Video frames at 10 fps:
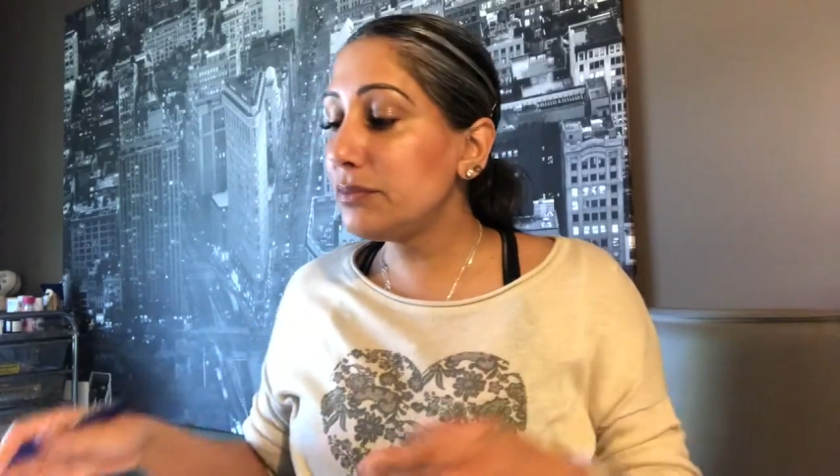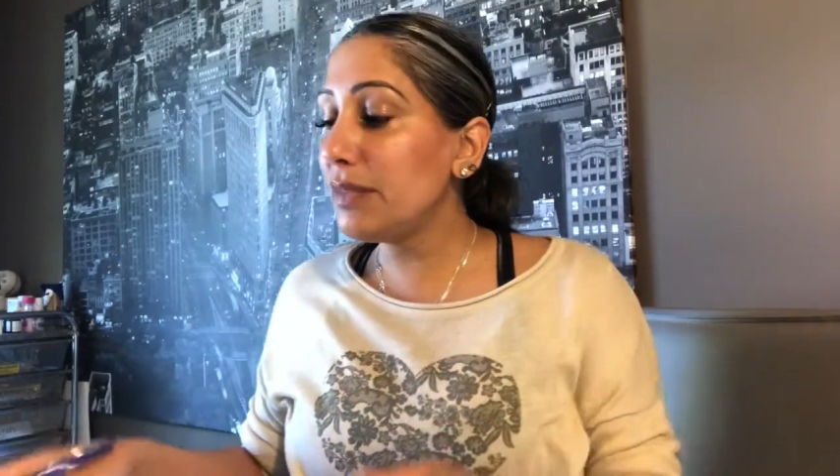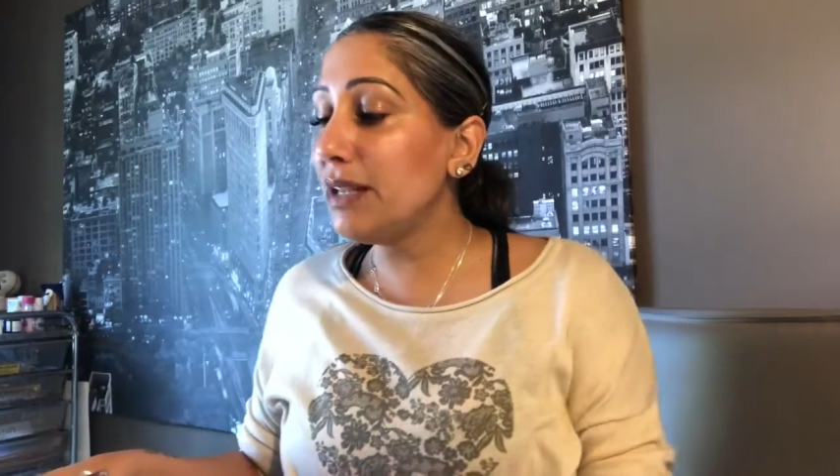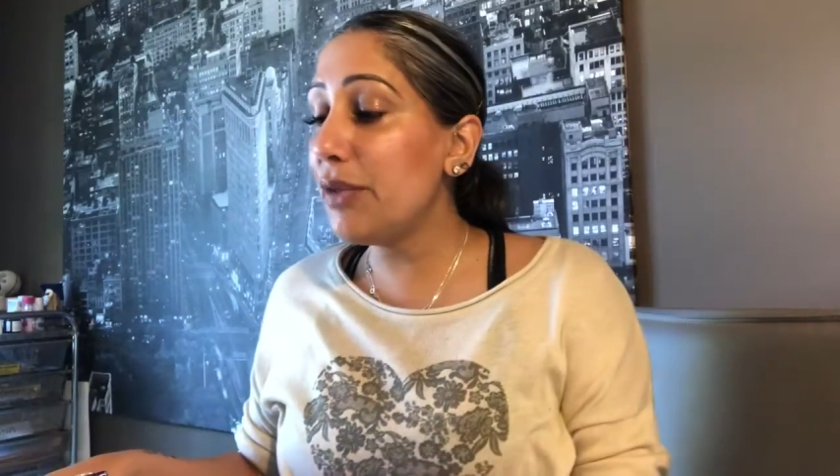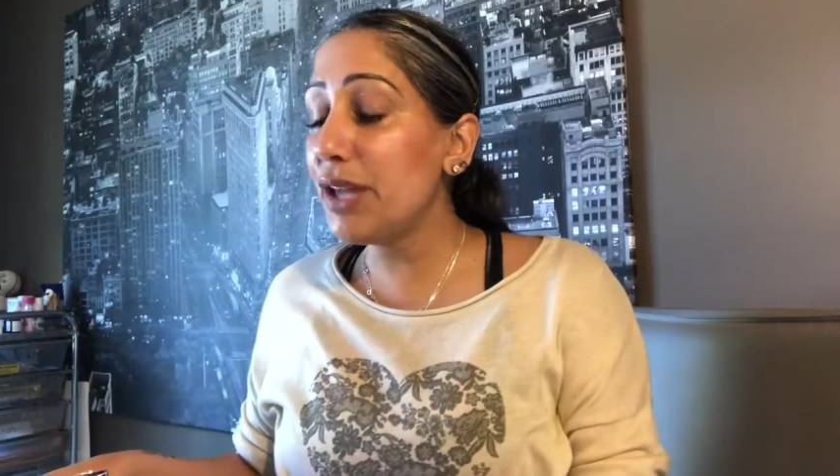
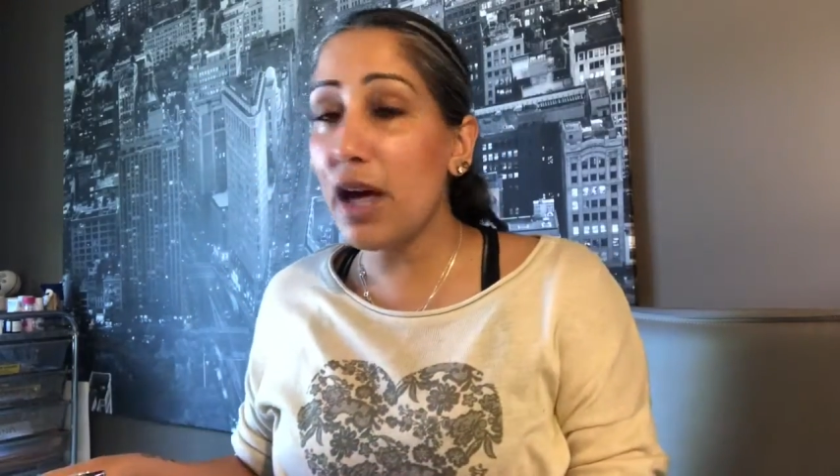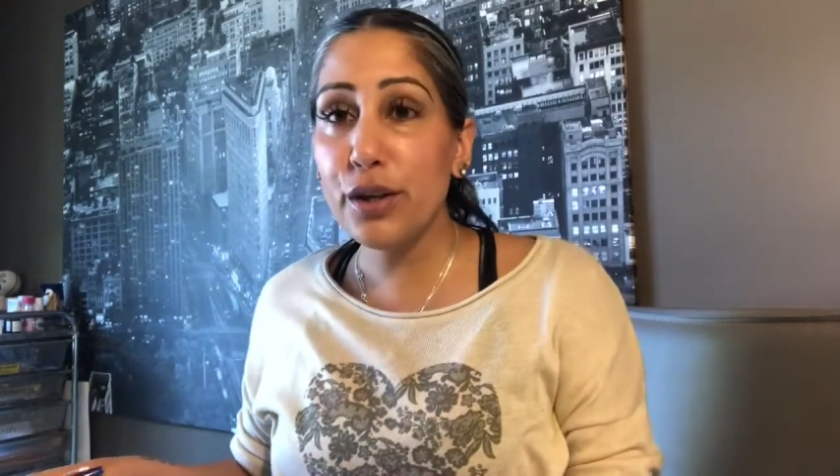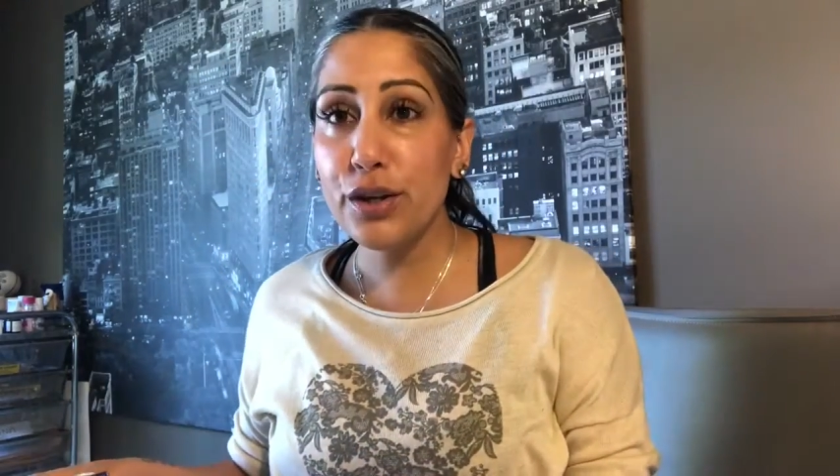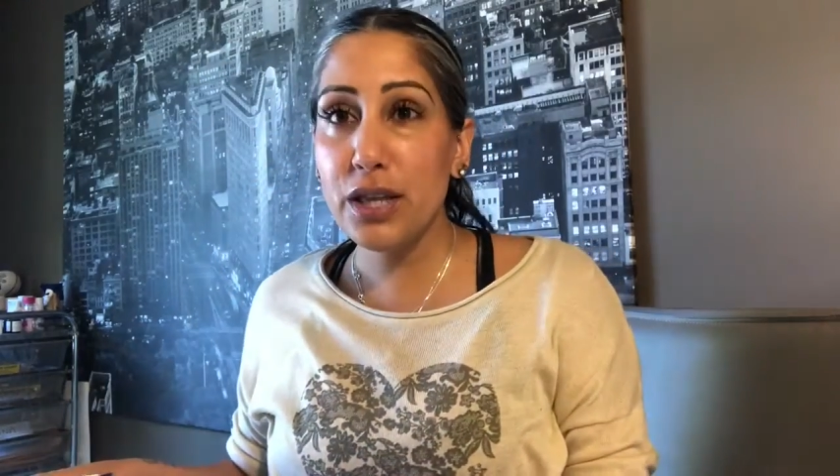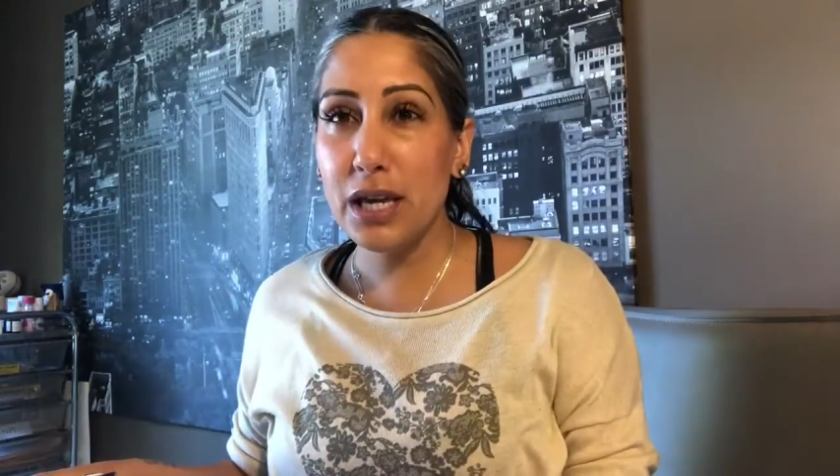Now, the
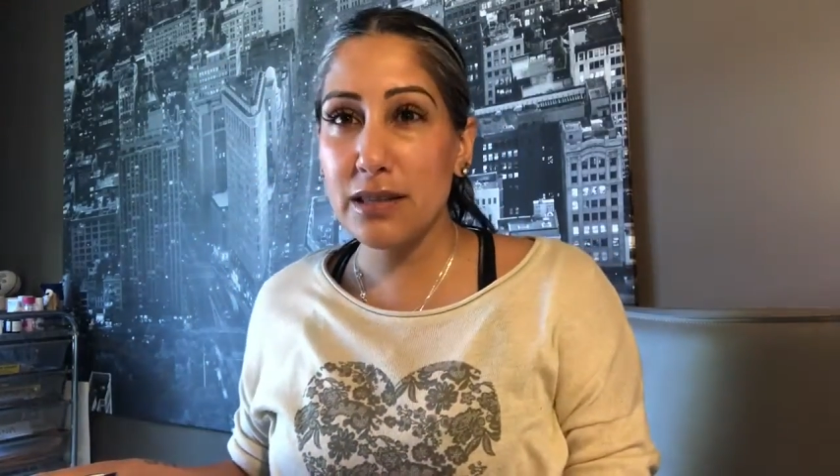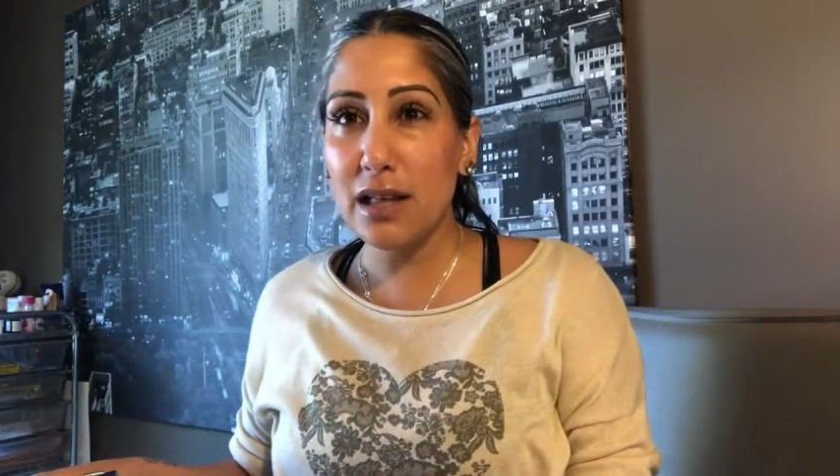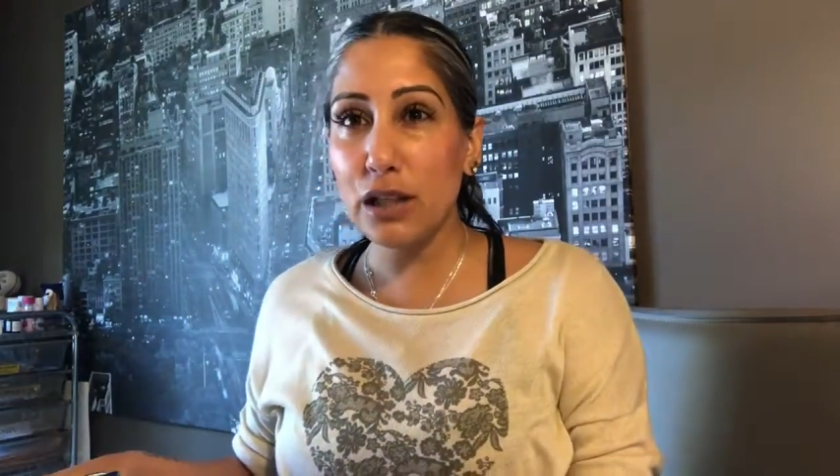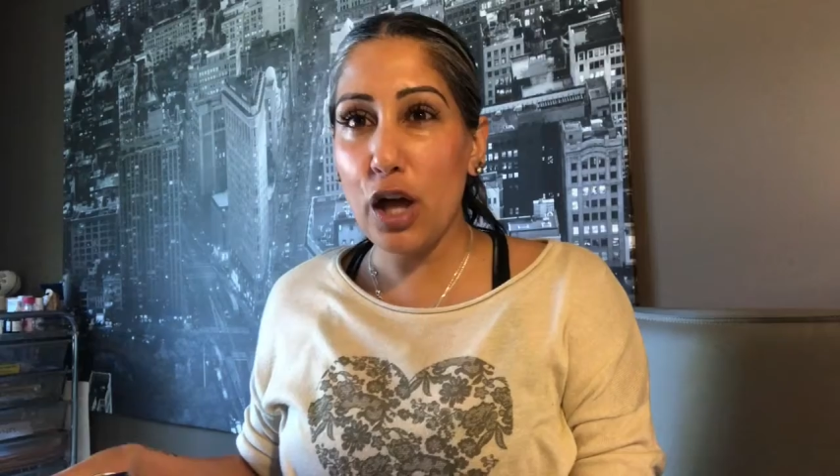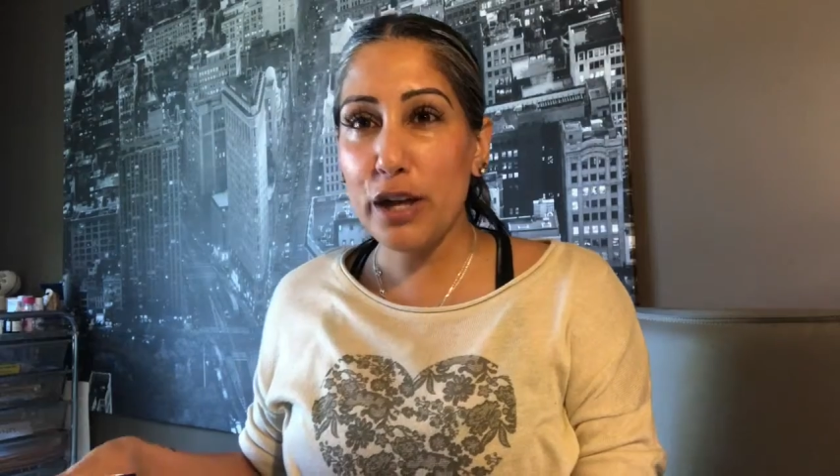other thing is, a
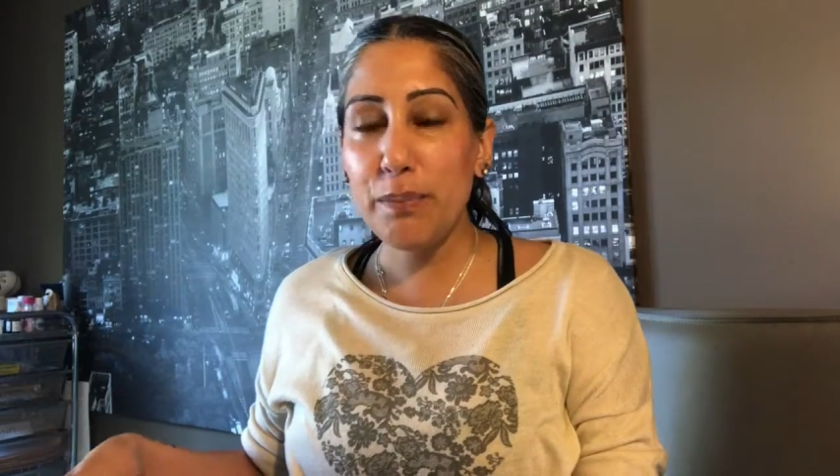lot of